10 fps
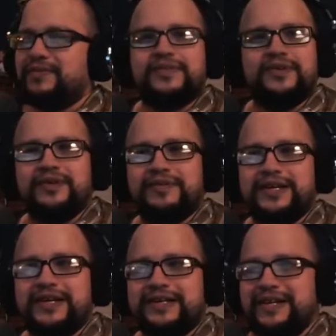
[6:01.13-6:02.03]
oh my
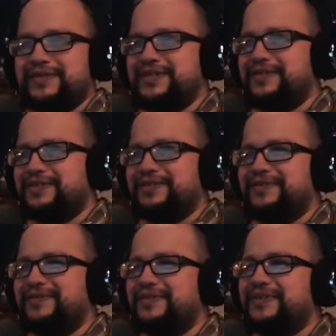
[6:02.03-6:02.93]
god, damage control
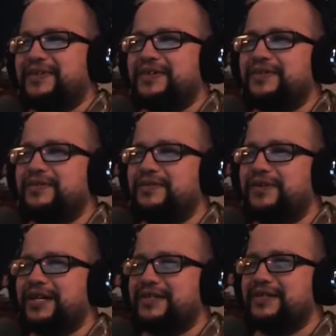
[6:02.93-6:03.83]

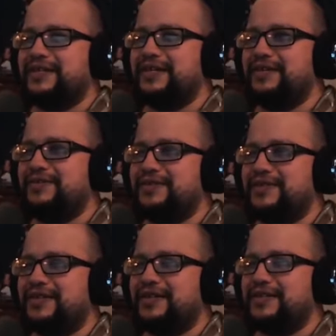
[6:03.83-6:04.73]
will actually get you a
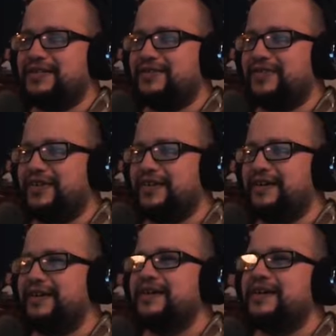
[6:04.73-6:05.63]
stun on stuff like
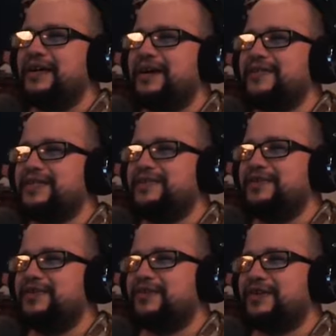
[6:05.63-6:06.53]
that. Obviously,
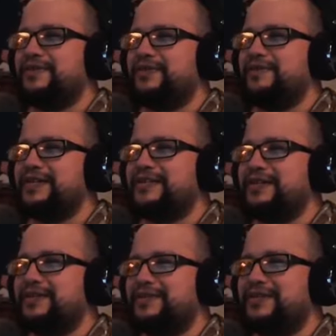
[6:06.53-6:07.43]
maneuver armor makes that
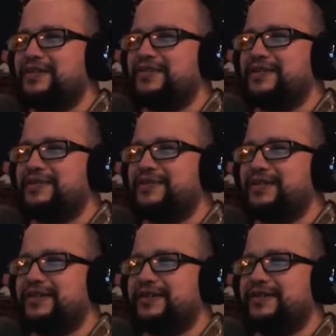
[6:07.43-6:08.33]
a little bit tougher,
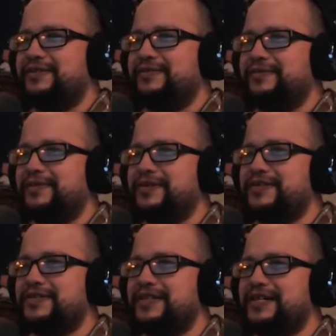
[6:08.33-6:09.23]
especially the higher level
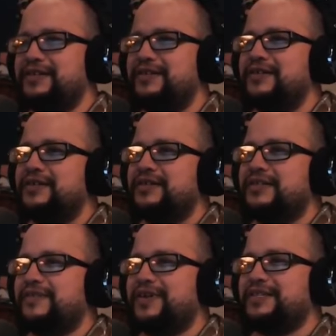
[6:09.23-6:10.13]
versions of that.
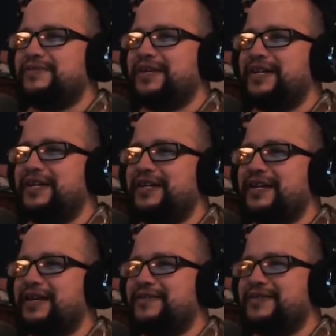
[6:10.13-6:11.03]
The Vesper Cannon,
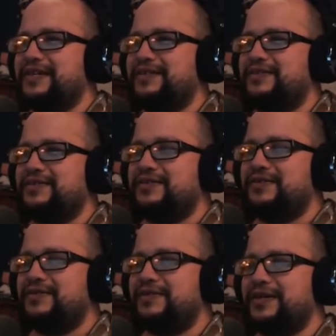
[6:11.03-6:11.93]
like I was saying,
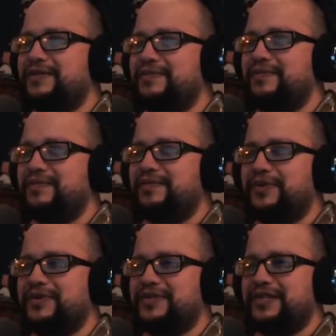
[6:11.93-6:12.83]
2-round
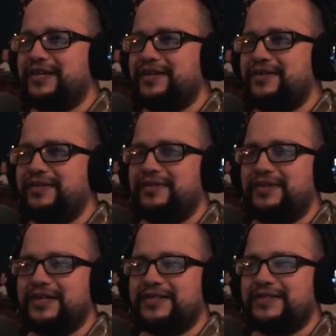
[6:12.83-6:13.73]
bursts there,
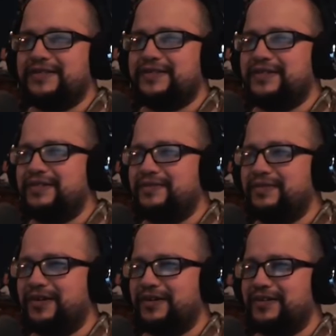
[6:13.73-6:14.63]
instant stun
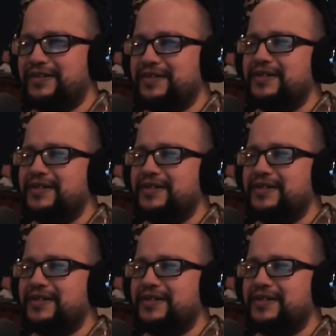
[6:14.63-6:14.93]
regardless.